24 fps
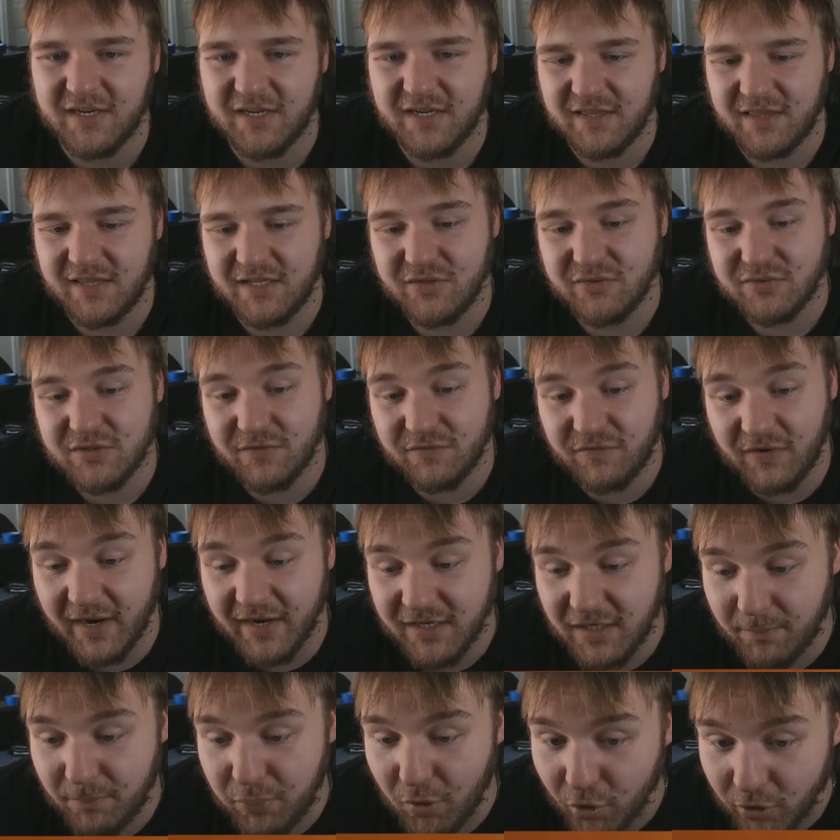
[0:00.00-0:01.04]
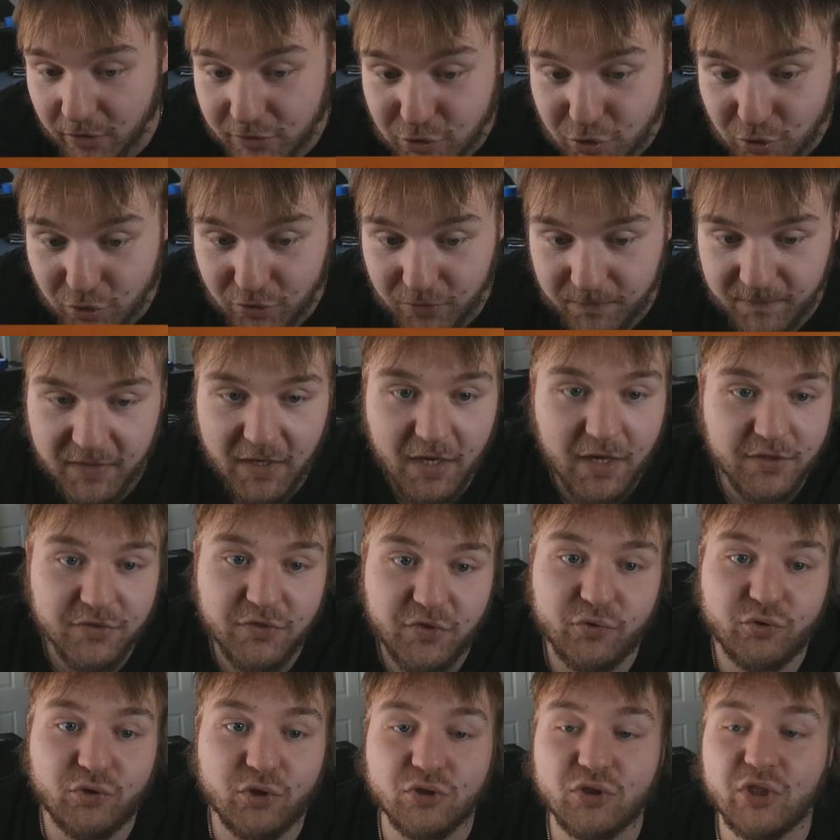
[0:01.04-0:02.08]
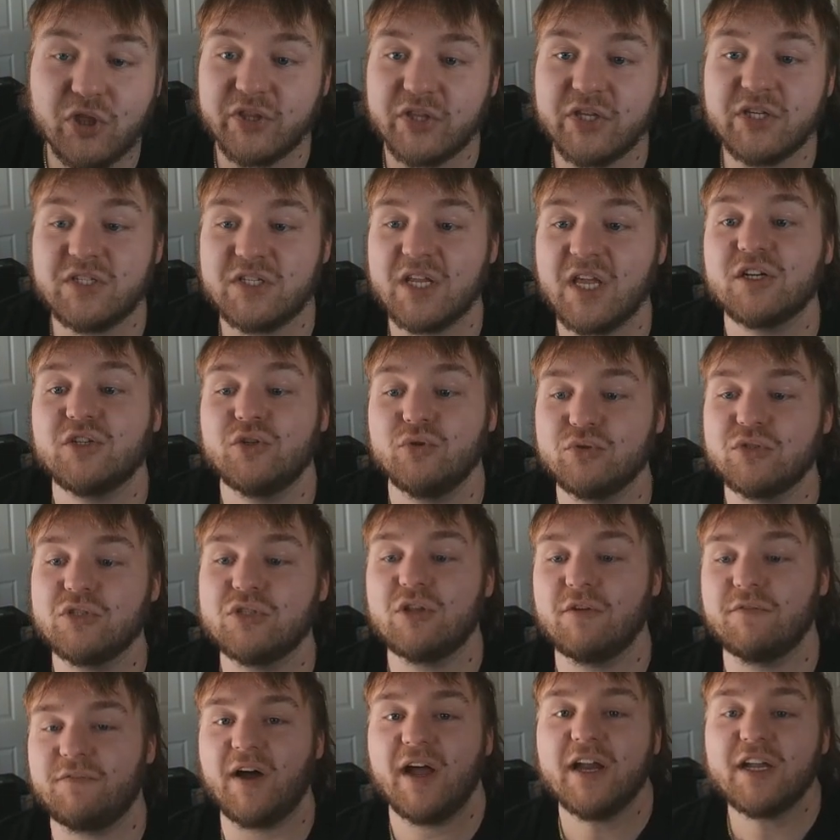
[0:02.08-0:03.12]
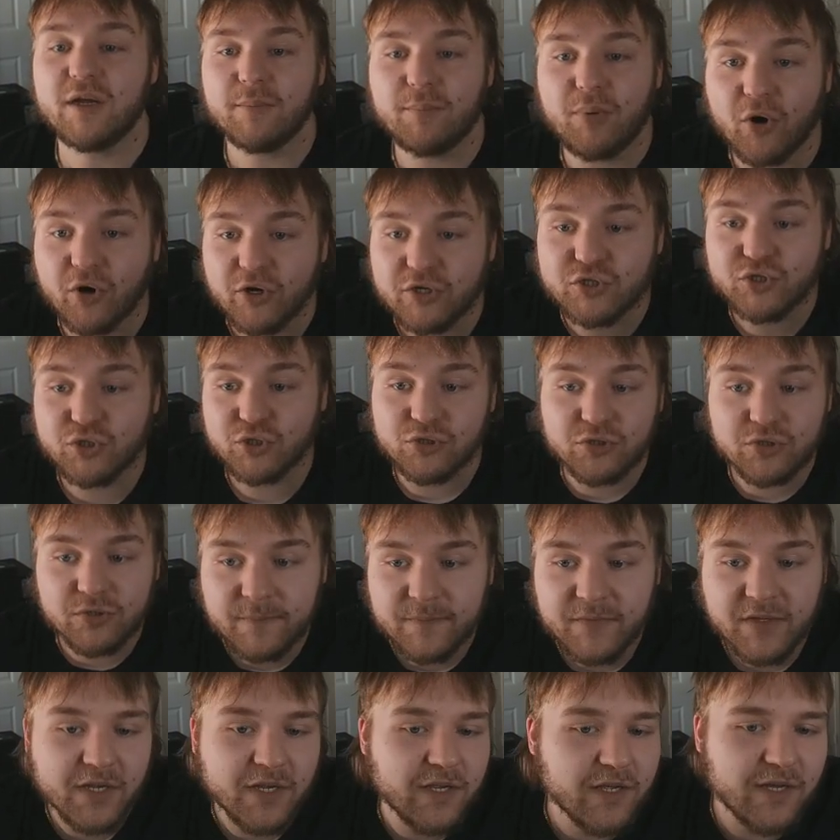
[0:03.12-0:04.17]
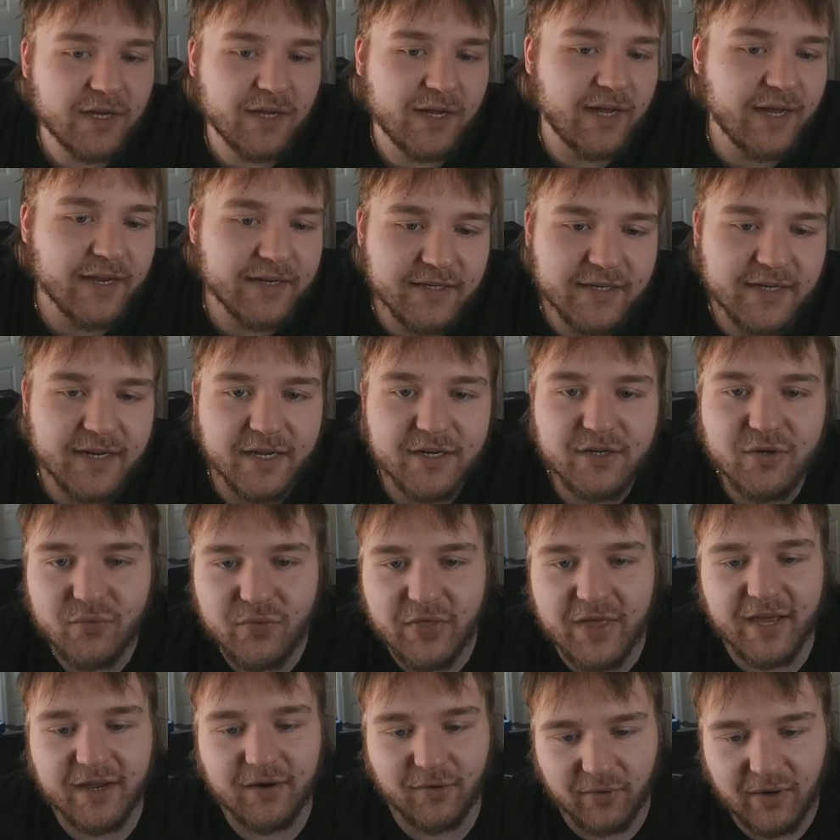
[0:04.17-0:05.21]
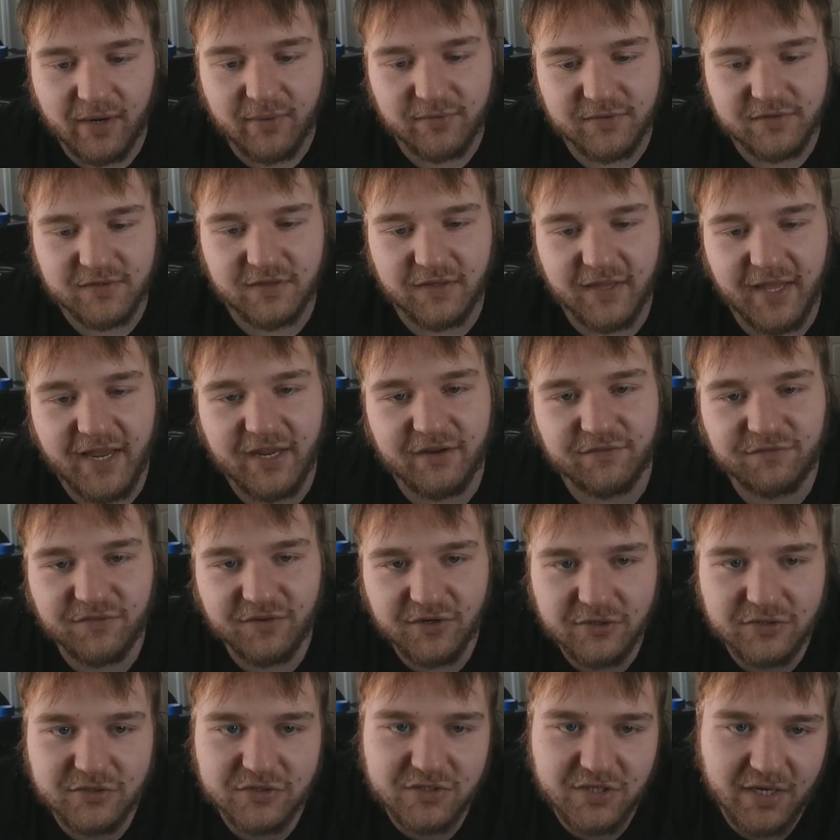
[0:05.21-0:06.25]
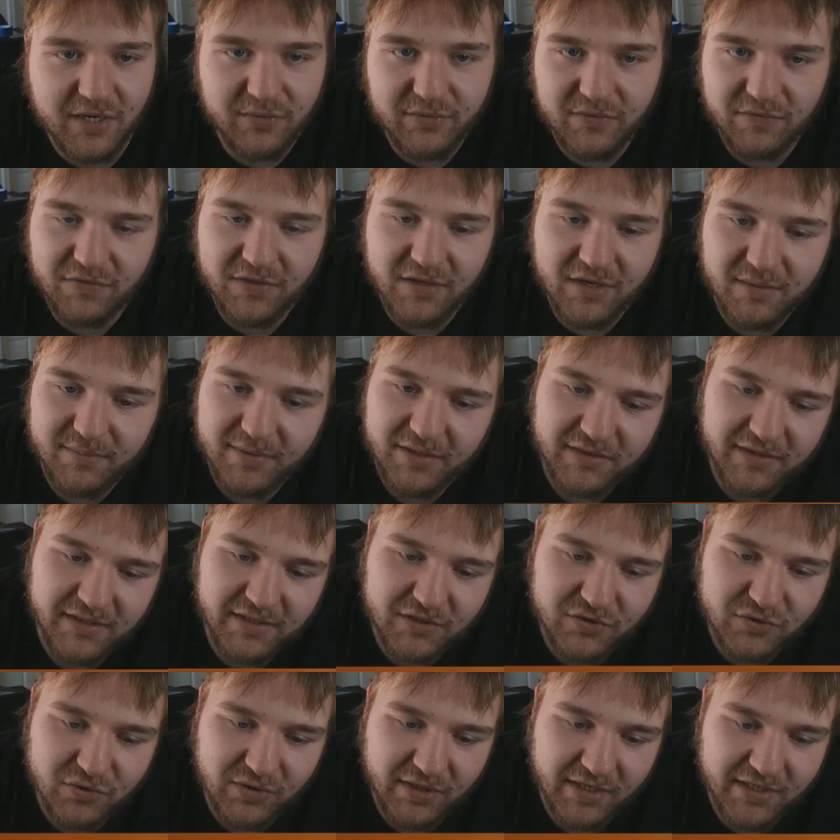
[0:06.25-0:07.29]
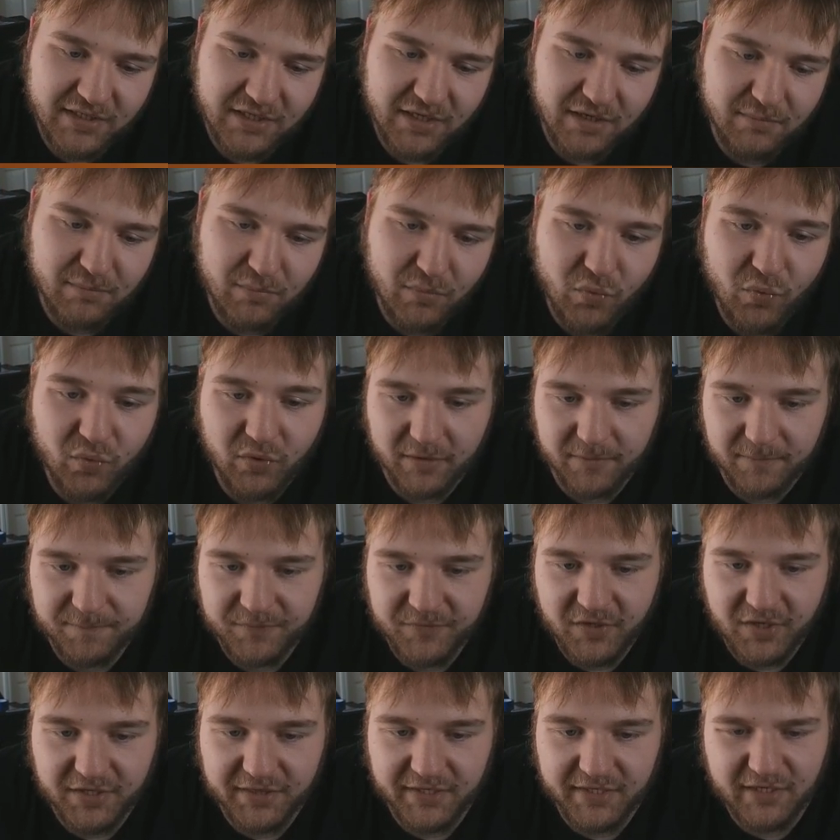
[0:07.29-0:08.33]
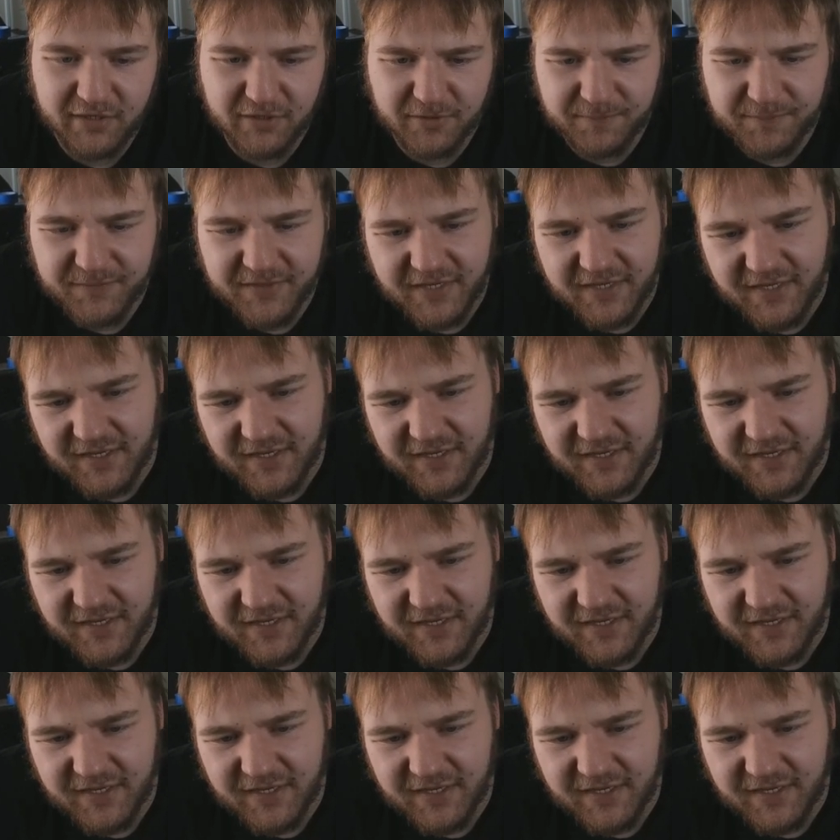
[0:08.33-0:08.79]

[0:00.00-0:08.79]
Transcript: They use Divine Departure. This deck uses Divine Departure? I did not know that. Or I would have done the 8 first. I would have thought about this or like done more on leader.